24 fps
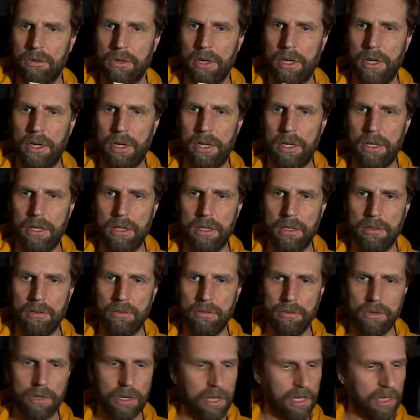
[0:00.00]
Really
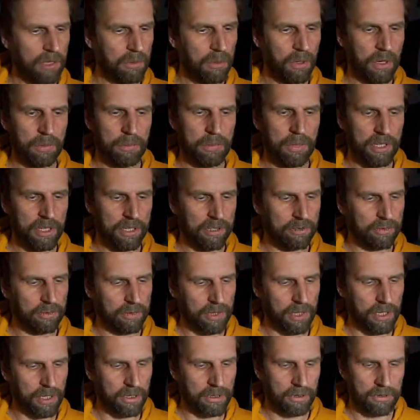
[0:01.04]
quite
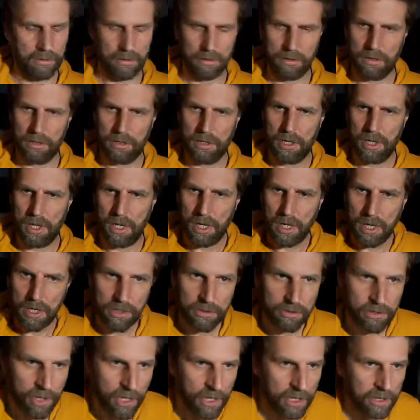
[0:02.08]
pleased with that.
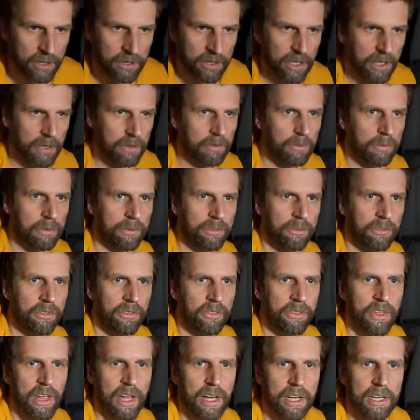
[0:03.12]
So yeah, that was
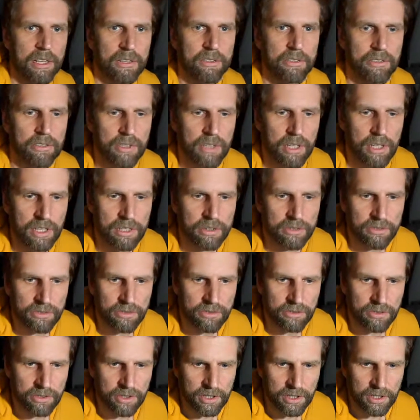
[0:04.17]
that.
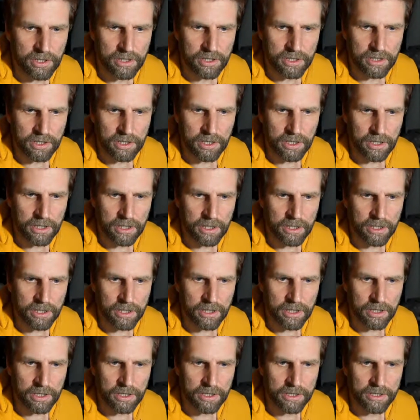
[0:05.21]
Let's see.
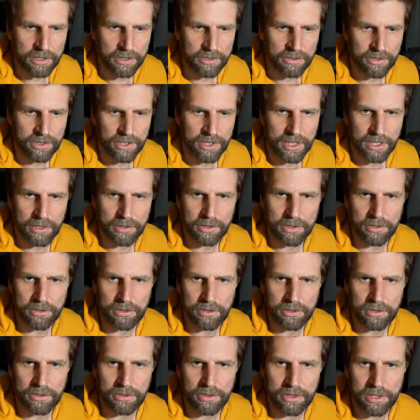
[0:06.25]
See, now I
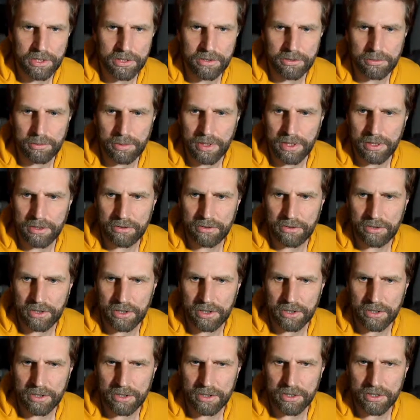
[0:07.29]
do need to be able
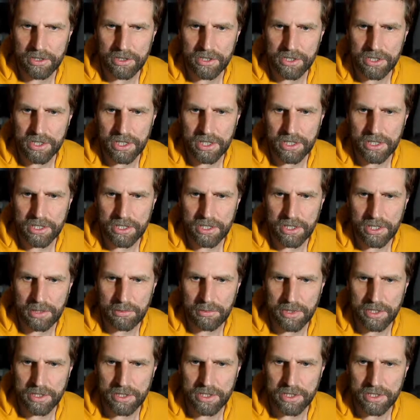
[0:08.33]
to change
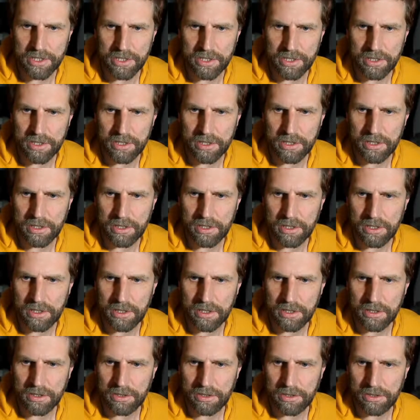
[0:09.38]
the image,
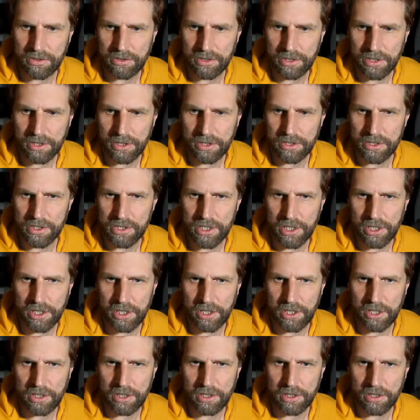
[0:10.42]
because I can't show
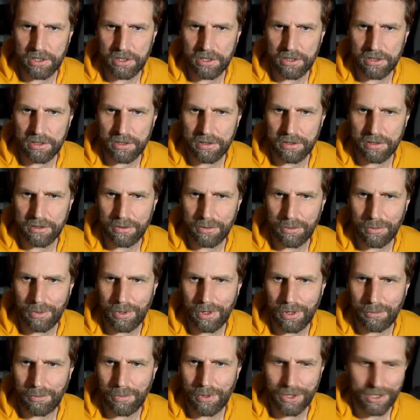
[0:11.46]
you
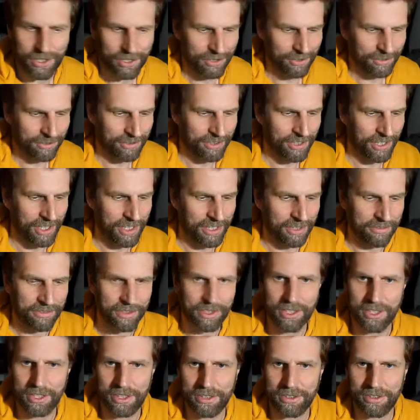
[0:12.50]
what I'm working on today if
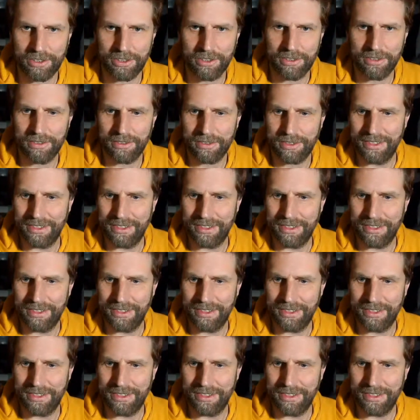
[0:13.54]
I can't.